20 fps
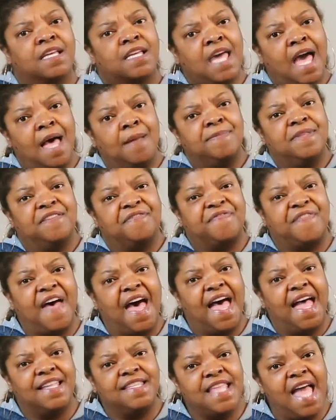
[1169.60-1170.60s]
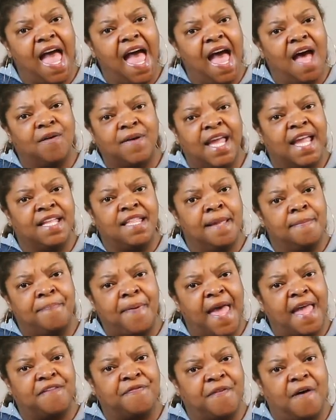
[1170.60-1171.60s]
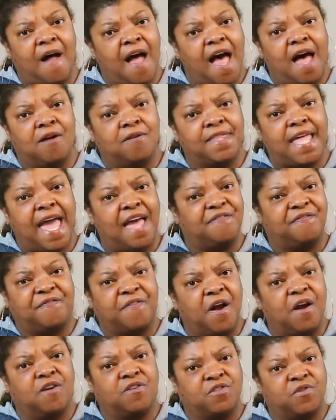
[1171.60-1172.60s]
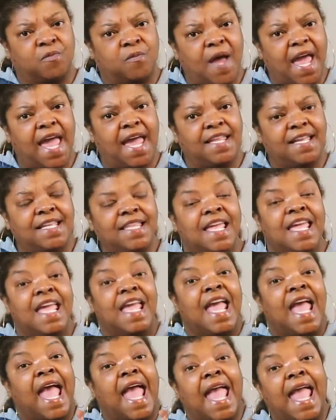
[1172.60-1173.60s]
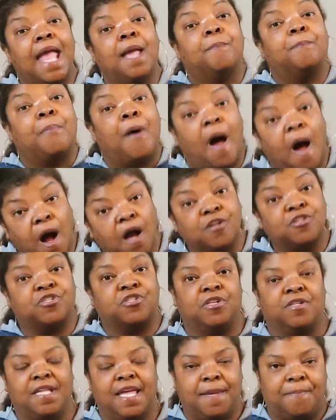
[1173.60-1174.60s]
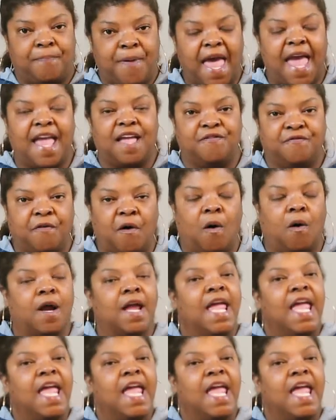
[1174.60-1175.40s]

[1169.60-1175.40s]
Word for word: Come to find out, he didn't pay for all that first wedding. He partially paid for